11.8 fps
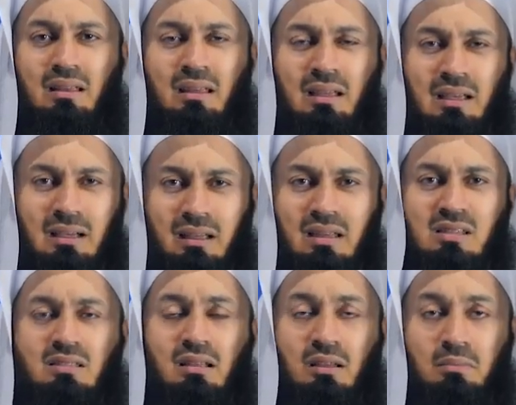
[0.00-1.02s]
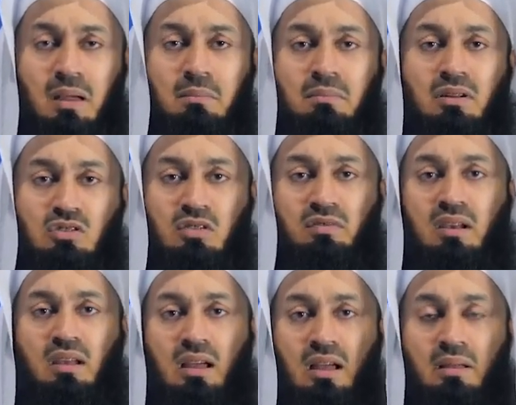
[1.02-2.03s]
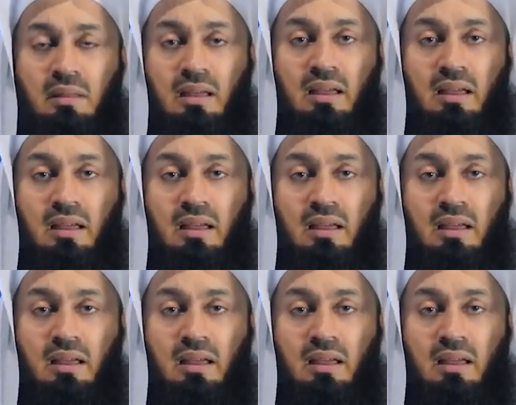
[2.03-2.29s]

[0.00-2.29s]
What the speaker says: Increase the remembrance of Allah